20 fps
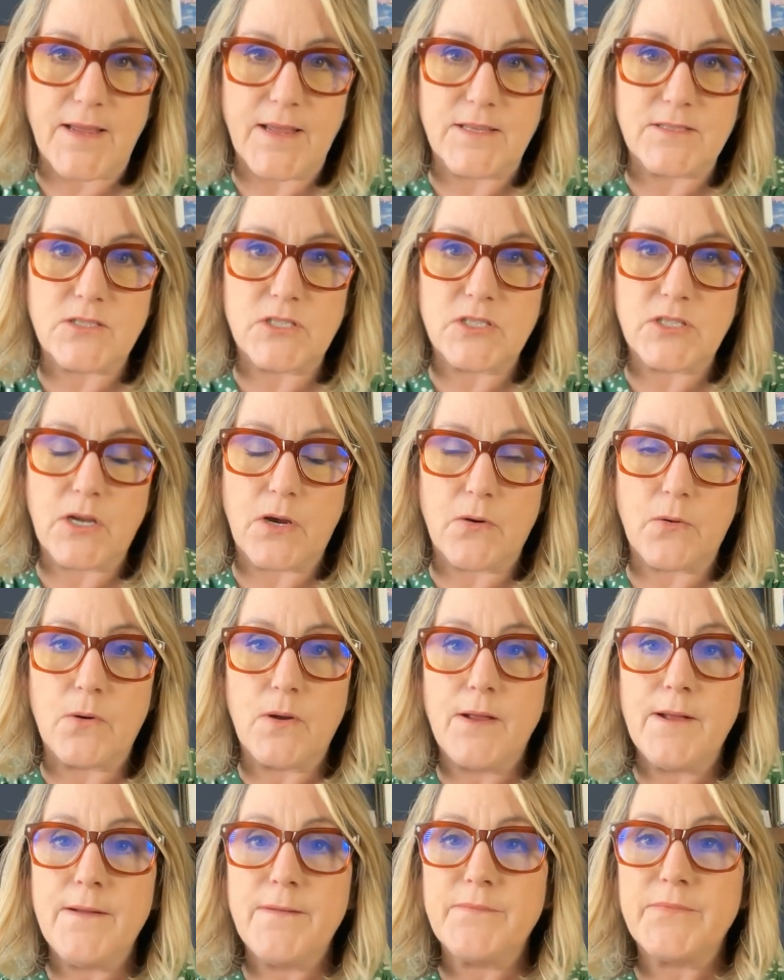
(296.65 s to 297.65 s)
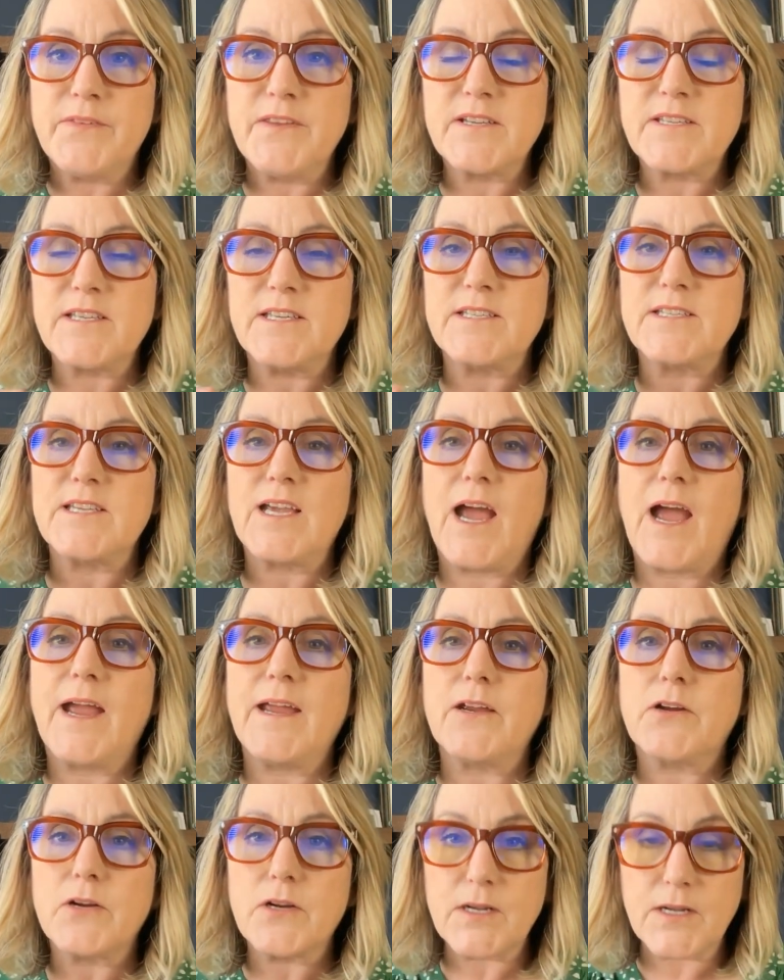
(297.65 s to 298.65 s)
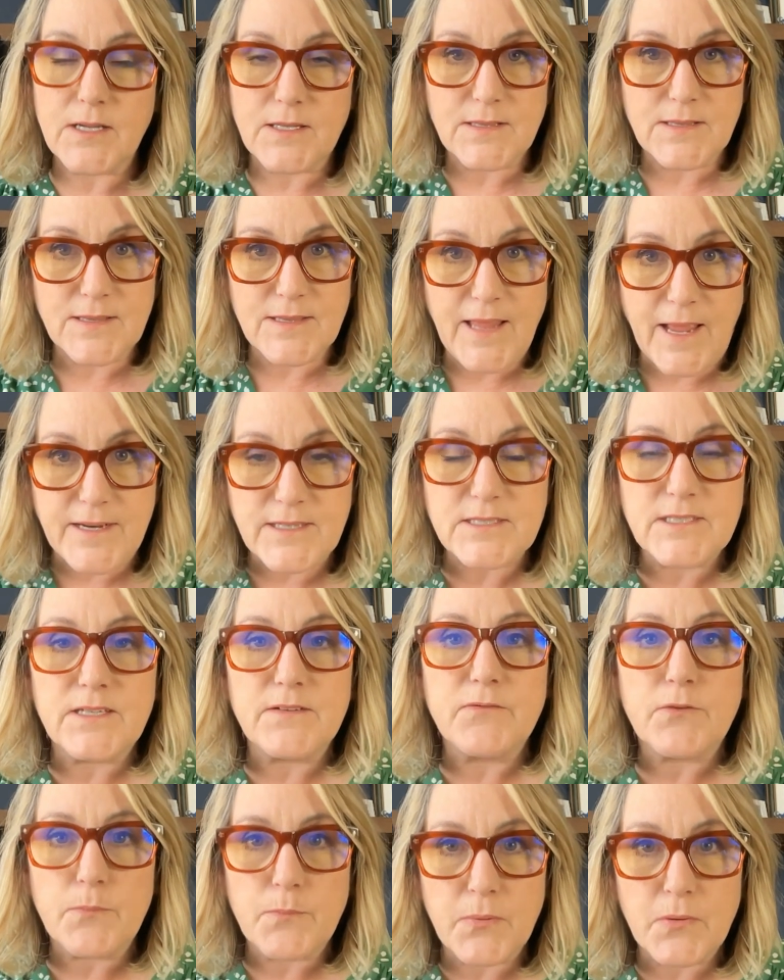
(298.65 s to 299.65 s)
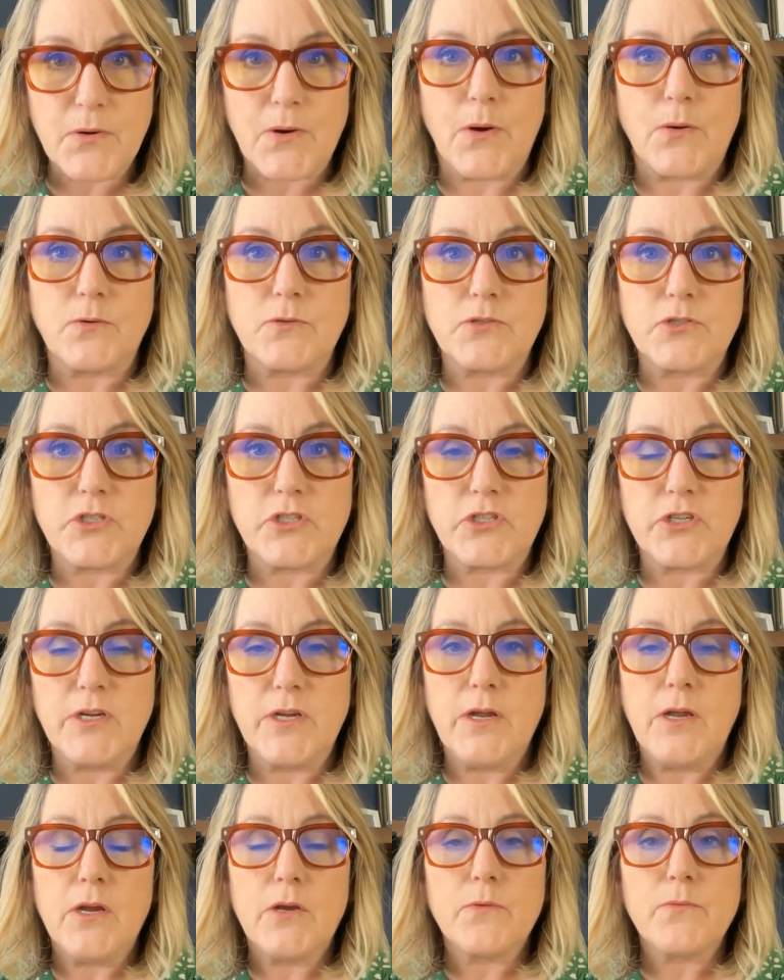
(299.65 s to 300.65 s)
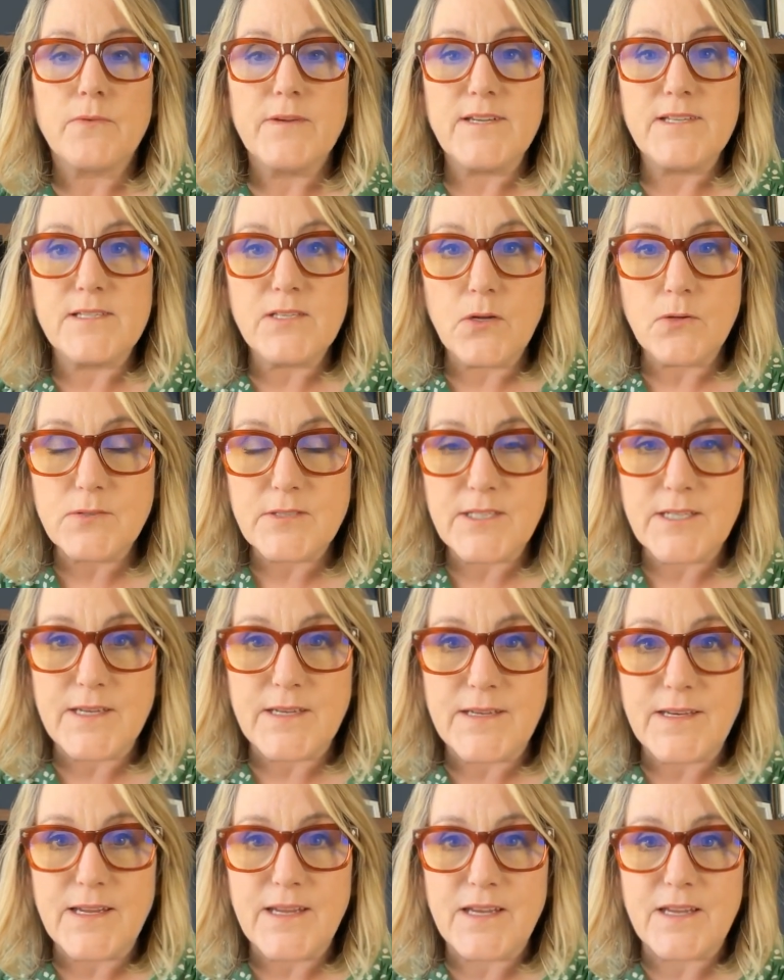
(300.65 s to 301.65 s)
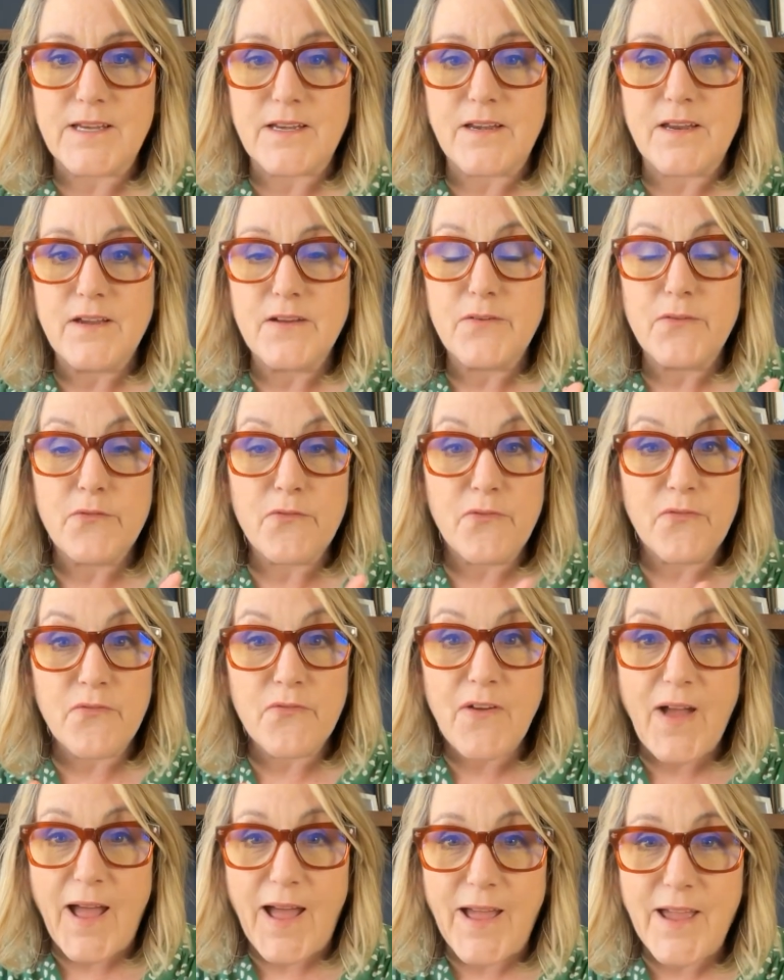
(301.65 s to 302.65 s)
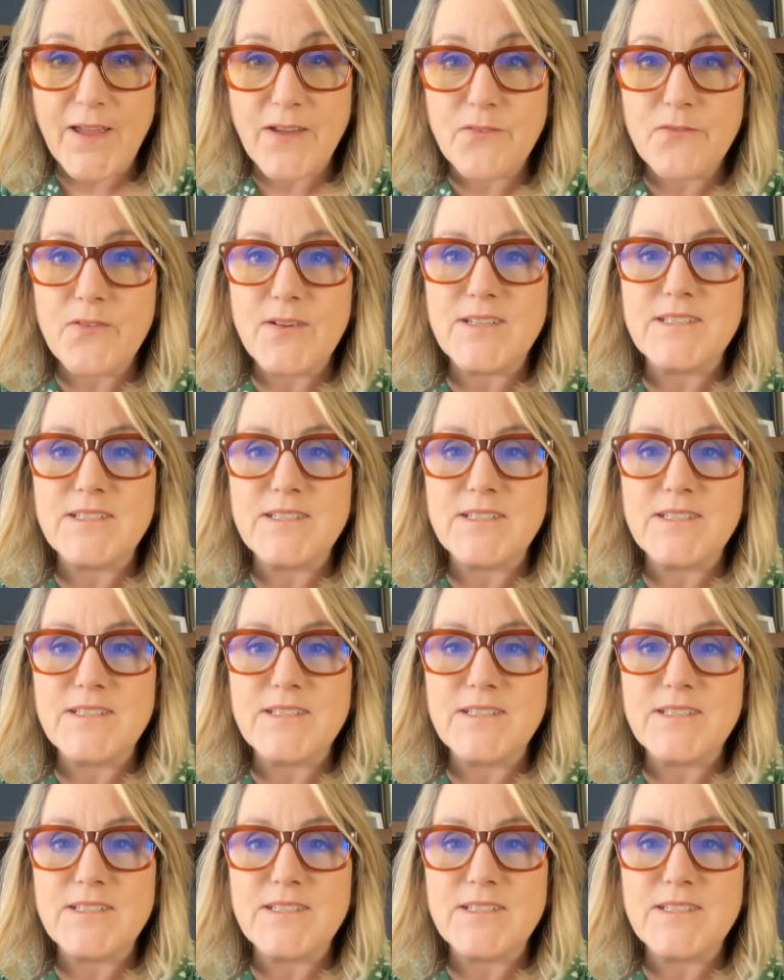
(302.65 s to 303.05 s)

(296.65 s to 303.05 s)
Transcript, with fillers: And so This entire collective approach resulted in five